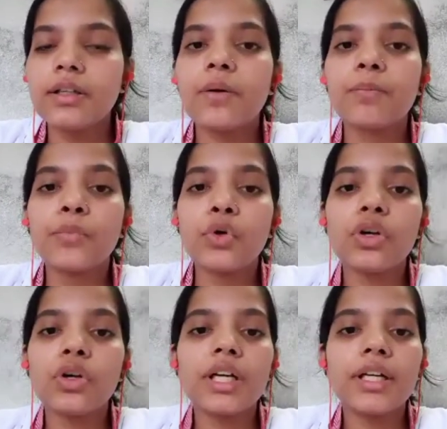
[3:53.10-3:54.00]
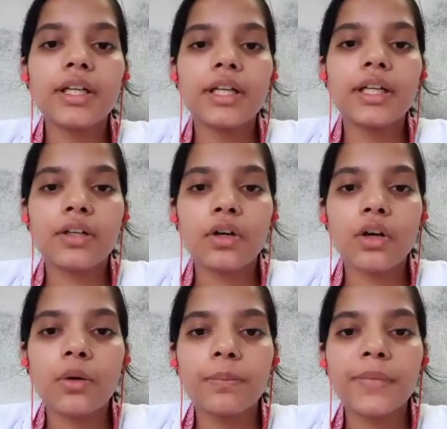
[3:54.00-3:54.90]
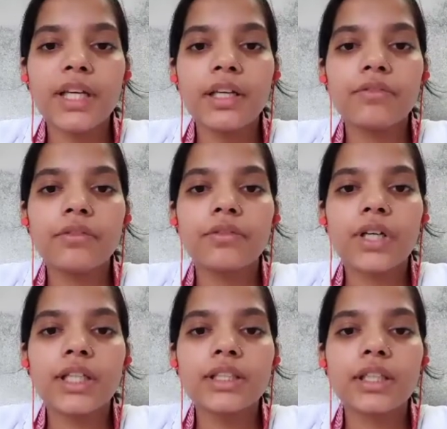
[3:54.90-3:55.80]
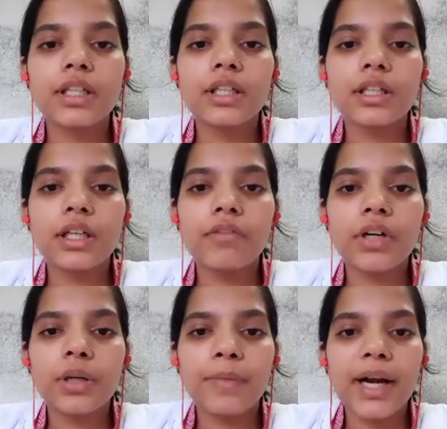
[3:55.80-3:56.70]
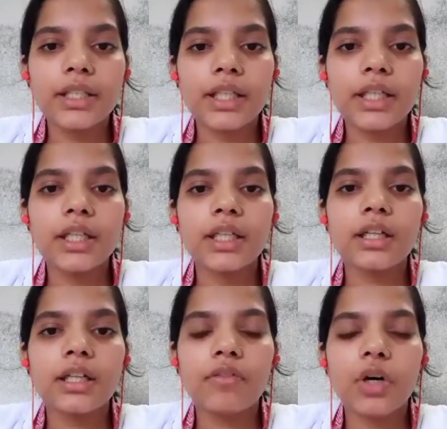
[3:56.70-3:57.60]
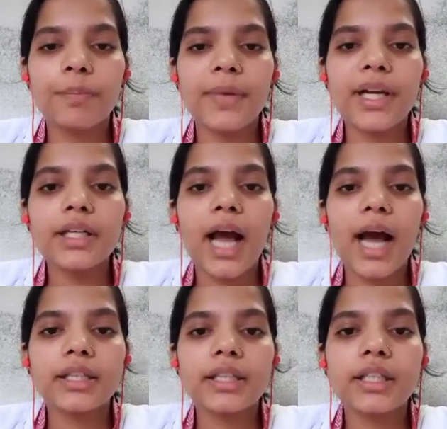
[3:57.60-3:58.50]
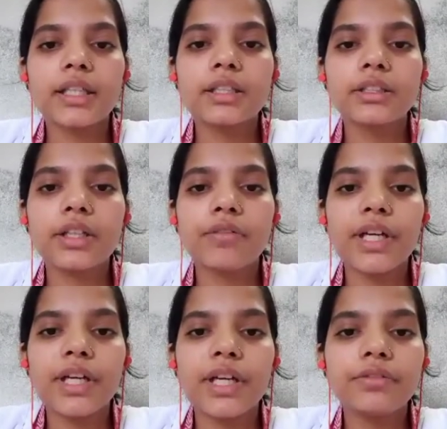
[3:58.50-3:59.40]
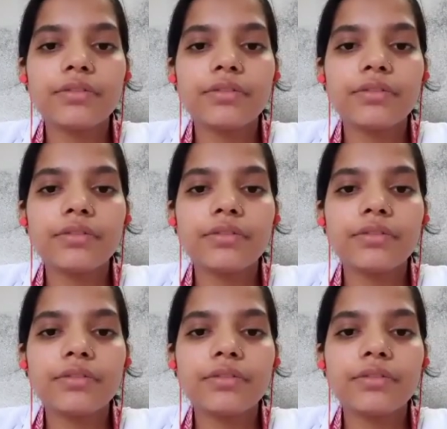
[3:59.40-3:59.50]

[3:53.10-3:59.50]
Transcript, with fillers: more uh, economy was governed by the government and the conservative